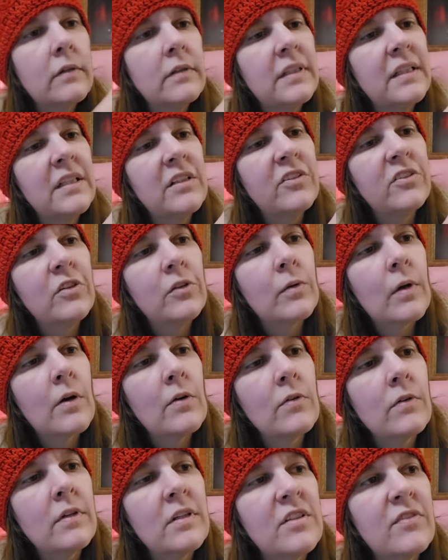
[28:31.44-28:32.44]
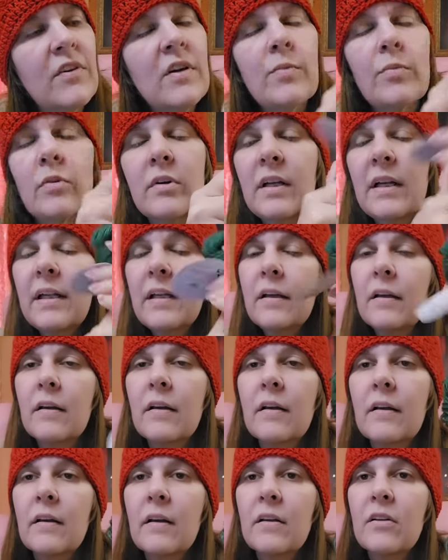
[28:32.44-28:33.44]
To each their own. It's very pretty
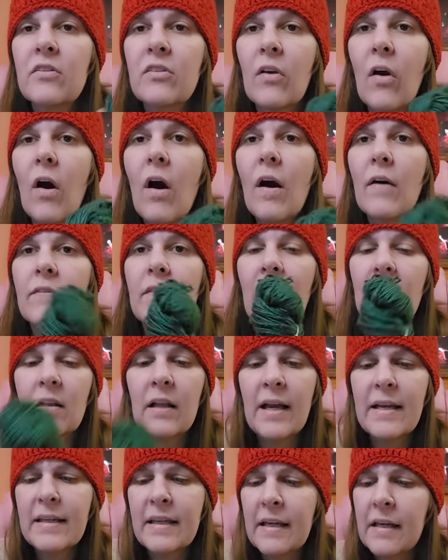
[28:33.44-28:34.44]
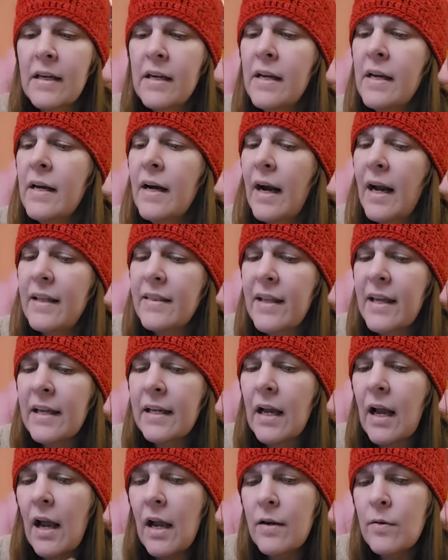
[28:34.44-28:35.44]
soft. I like it. I think
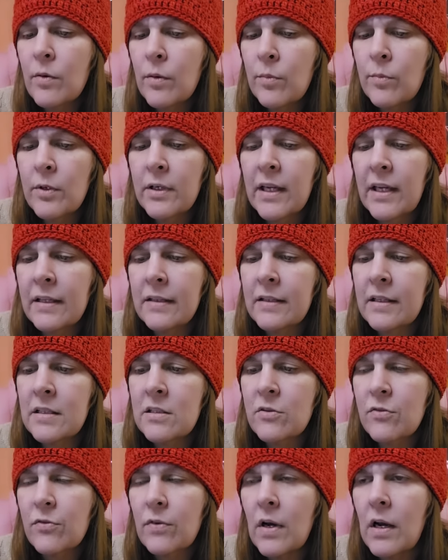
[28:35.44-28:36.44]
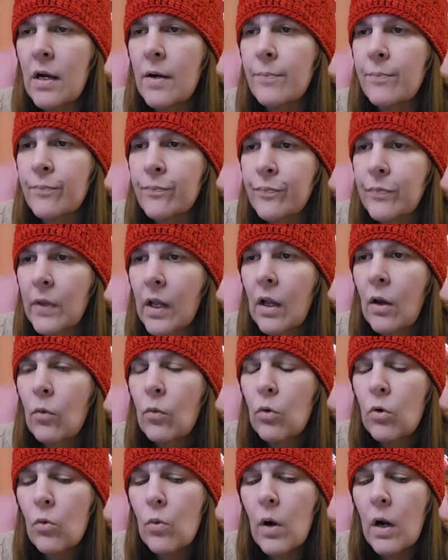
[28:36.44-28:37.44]
I remember getting this from
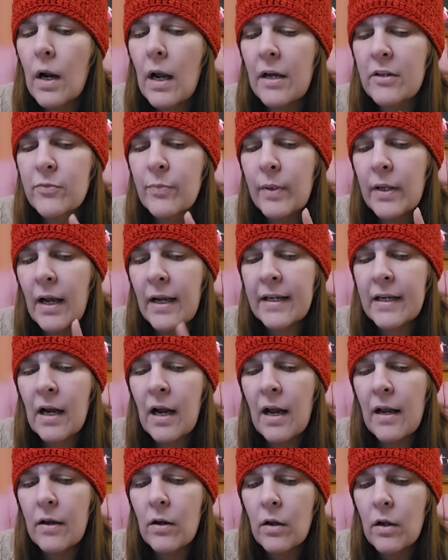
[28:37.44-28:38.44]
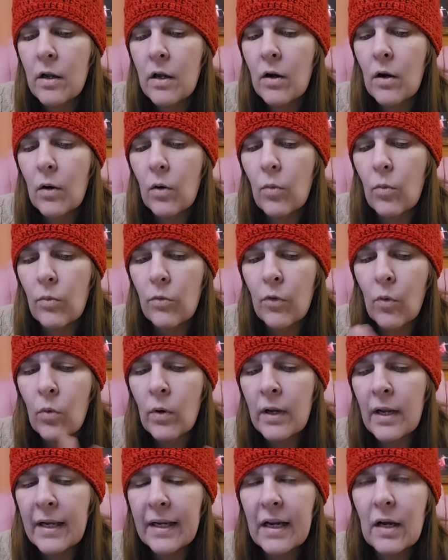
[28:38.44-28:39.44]
Wool Warehouse, but I got, the
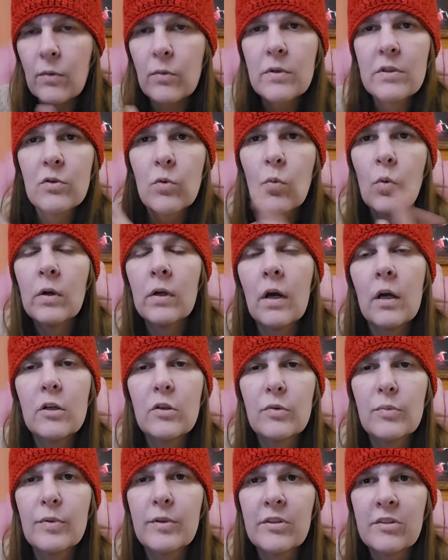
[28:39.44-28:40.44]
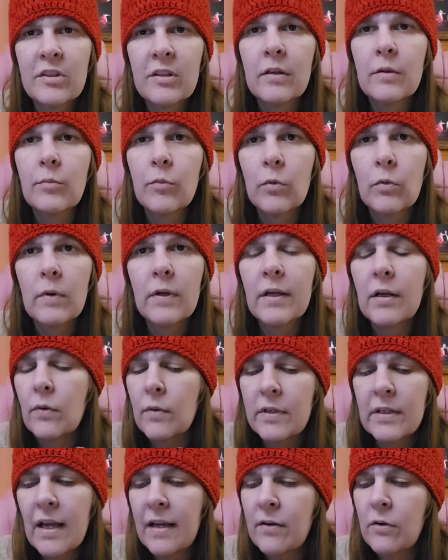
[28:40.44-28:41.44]
one I got was 100% merino.
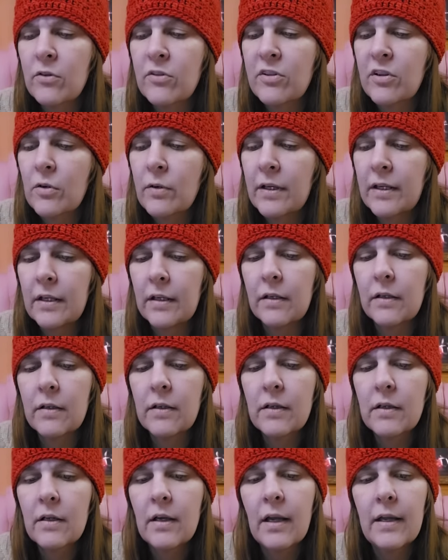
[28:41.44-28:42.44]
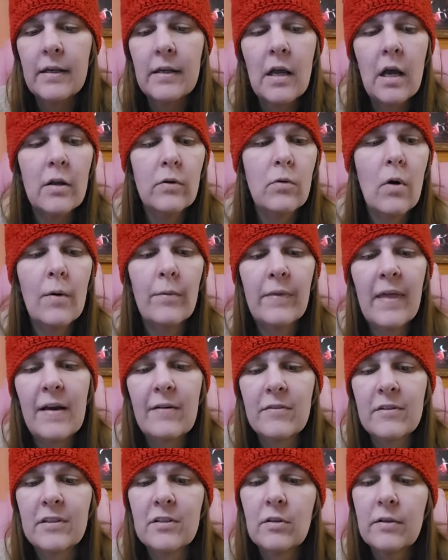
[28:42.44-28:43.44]
and had no silk in it. And nothing wrong with
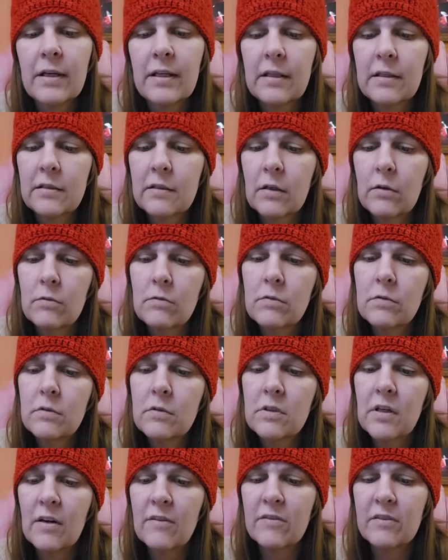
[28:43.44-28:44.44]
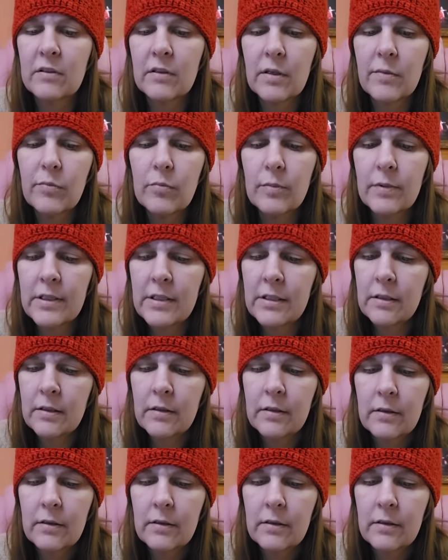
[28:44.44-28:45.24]
having silk in it though. Soften it up a bit.